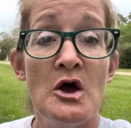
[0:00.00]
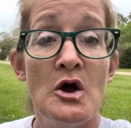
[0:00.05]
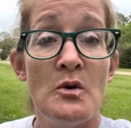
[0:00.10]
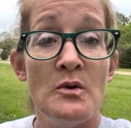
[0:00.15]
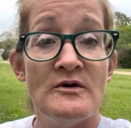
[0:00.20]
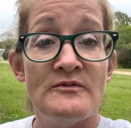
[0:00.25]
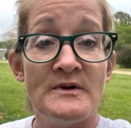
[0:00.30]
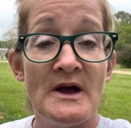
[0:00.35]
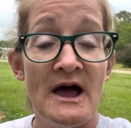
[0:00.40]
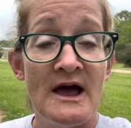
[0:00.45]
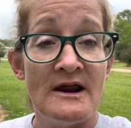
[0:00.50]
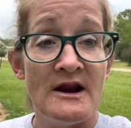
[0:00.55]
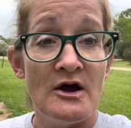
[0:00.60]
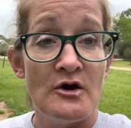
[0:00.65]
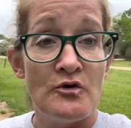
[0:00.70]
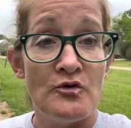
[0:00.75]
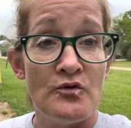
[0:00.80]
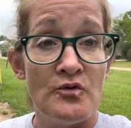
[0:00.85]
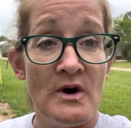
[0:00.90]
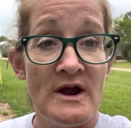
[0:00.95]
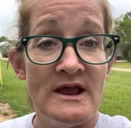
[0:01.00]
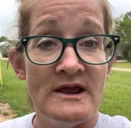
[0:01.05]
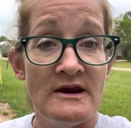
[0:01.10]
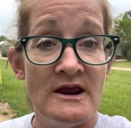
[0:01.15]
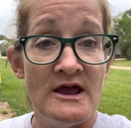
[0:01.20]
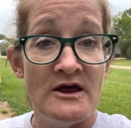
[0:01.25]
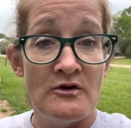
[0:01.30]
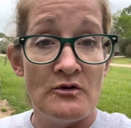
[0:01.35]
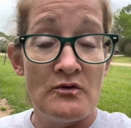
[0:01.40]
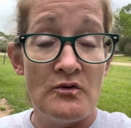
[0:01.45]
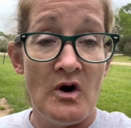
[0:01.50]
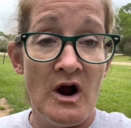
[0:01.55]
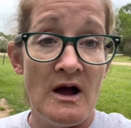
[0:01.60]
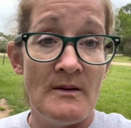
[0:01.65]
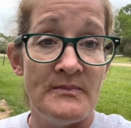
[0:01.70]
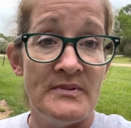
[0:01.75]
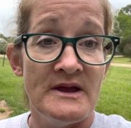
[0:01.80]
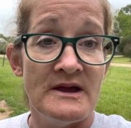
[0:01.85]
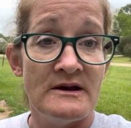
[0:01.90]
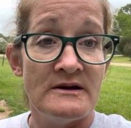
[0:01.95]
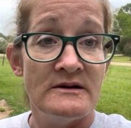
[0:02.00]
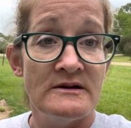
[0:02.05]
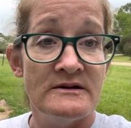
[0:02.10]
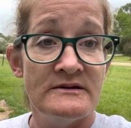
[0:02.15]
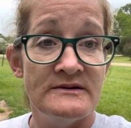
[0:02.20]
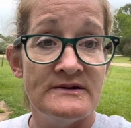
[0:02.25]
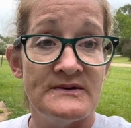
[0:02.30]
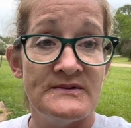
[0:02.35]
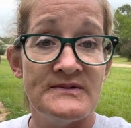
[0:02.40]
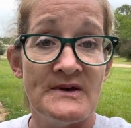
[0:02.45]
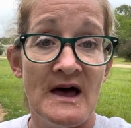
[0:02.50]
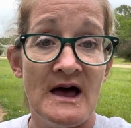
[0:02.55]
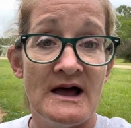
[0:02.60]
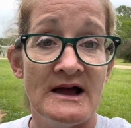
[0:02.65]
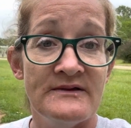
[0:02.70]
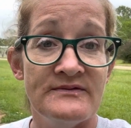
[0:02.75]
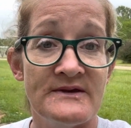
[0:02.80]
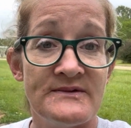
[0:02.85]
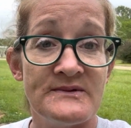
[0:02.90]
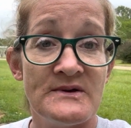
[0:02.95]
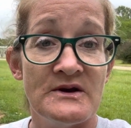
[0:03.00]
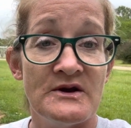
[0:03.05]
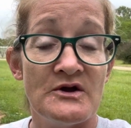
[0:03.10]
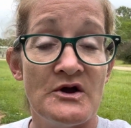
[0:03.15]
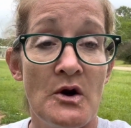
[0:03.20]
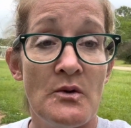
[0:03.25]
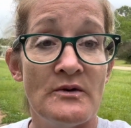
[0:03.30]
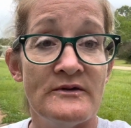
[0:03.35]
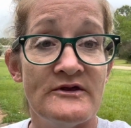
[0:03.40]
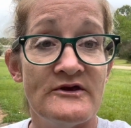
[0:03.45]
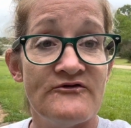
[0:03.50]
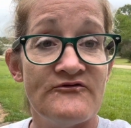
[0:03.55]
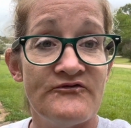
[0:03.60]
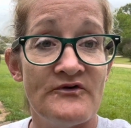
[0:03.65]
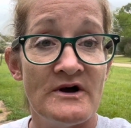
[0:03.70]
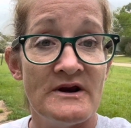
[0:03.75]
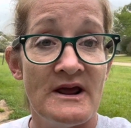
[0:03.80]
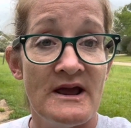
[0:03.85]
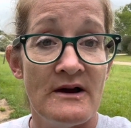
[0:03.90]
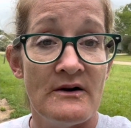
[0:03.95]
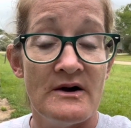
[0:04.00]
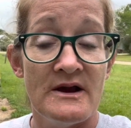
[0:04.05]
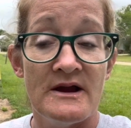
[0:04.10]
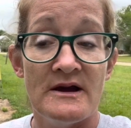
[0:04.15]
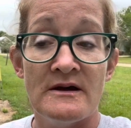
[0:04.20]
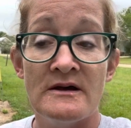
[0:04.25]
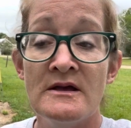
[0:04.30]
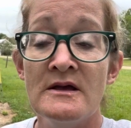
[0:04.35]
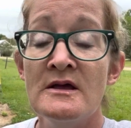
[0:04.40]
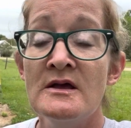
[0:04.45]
we've got a great intercropping design that's gonna go in this front area,